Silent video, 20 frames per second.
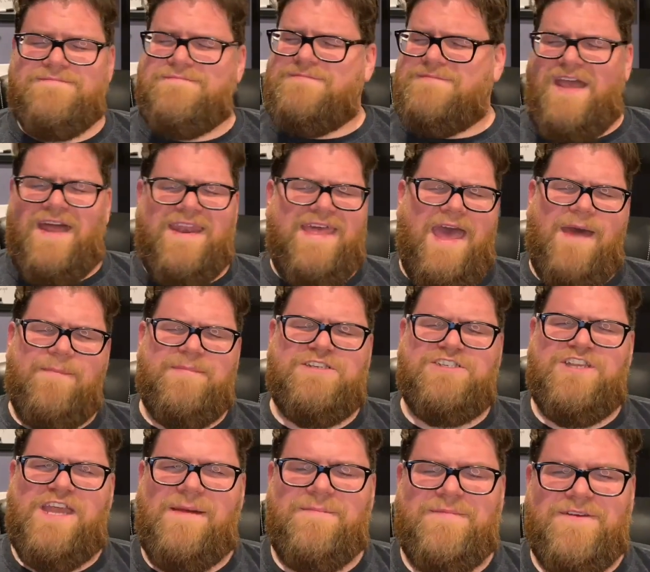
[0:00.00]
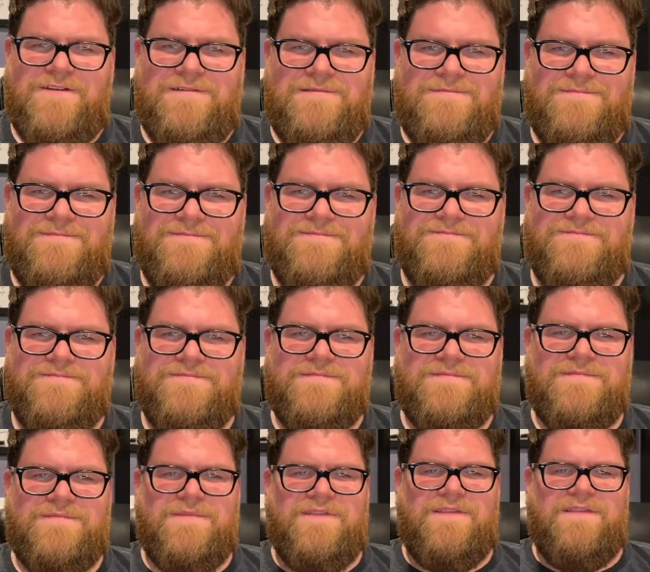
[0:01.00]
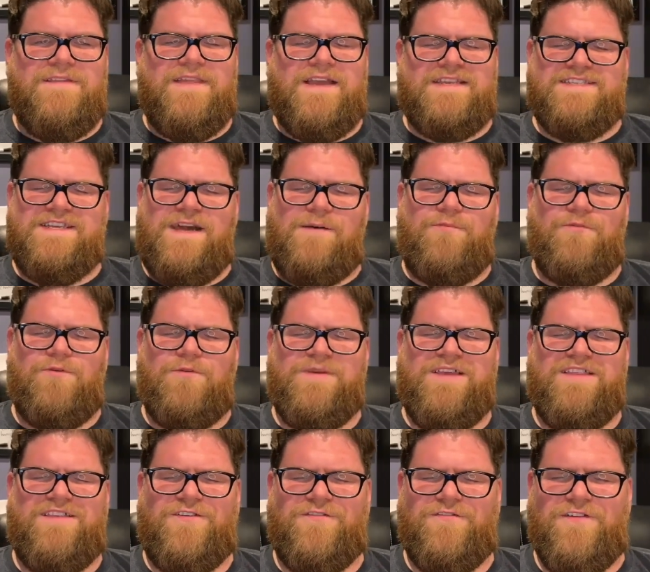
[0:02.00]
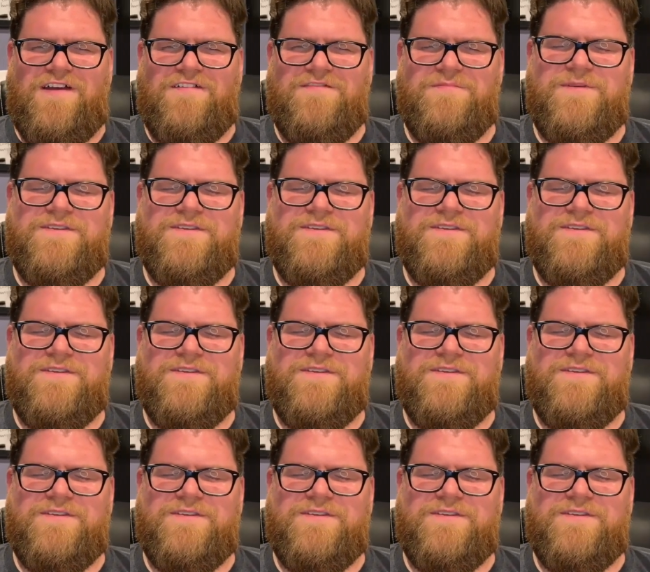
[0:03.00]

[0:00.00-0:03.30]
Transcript: Not a happy chapter. The next couple will be a little rough.